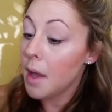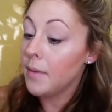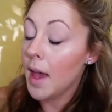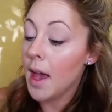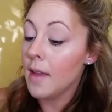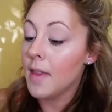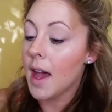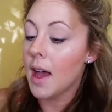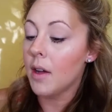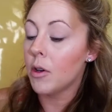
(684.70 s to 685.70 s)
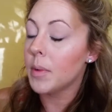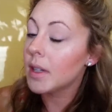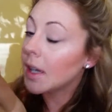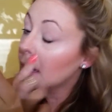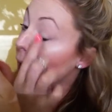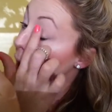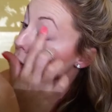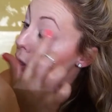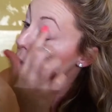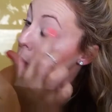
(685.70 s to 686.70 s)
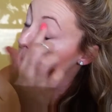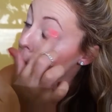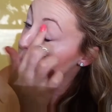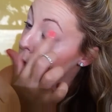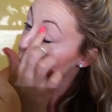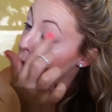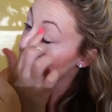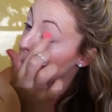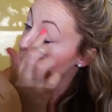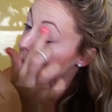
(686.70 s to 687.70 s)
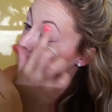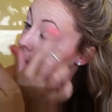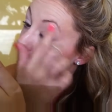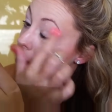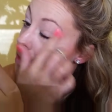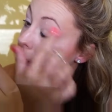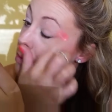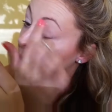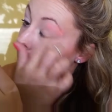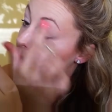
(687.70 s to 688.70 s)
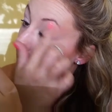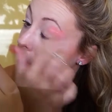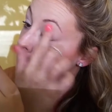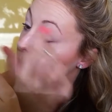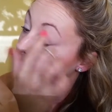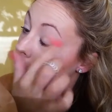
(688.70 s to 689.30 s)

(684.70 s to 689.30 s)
I've had that Urban Decay eyeshadow primer for so long that it just dried up